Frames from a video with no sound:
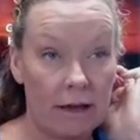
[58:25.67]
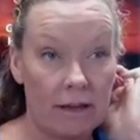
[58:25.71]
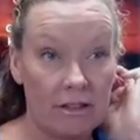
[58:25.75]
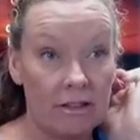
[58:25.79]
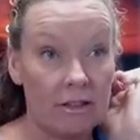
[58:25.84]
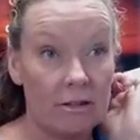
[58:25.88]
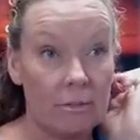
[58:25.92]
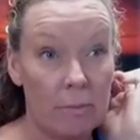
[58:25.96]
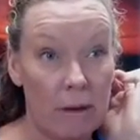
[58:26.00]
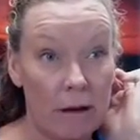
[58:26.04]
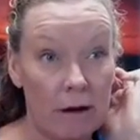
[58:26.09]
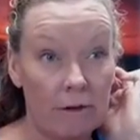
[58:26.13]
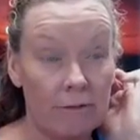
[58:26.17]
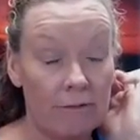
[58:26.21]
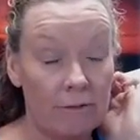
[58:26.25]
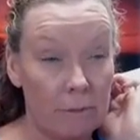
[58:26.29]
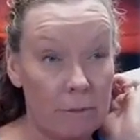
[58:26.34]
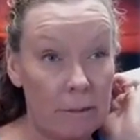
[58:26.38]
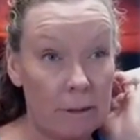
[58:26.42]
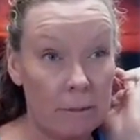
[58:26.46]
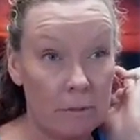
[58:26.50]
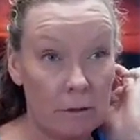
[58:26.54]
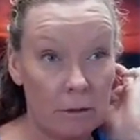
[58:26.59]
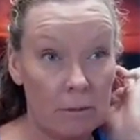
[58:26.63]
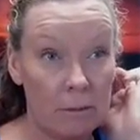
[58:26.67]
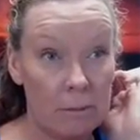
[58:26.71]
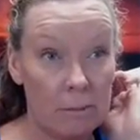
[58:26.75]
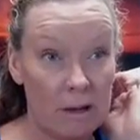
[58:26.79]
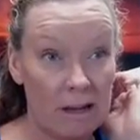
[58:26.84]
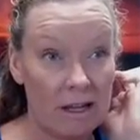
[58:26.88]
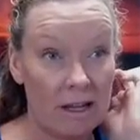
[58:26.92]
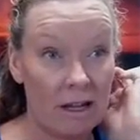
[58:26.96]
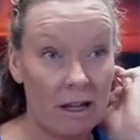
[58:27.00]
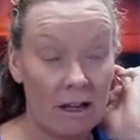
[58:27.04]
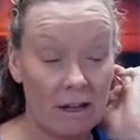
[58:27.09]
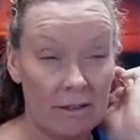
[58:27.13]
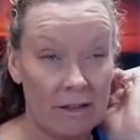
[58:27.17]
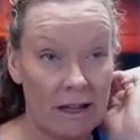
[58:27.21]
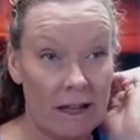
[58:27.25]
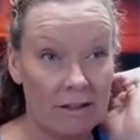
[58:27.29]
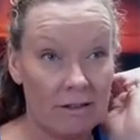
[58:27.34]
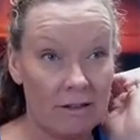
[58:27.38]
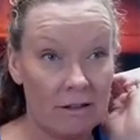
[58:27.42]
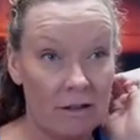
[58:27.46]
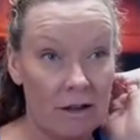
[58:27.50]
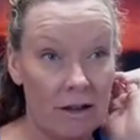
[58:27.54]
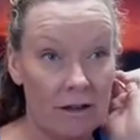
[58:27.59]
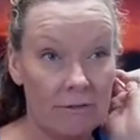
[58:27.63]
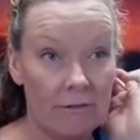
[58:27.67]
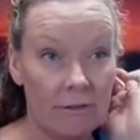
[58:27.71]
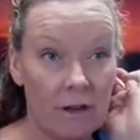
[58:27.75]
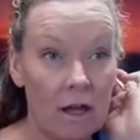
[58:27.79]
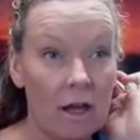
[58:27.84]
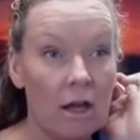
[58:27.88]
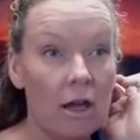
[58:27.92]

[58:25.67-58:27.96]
because it's better for people to be picking on that stuff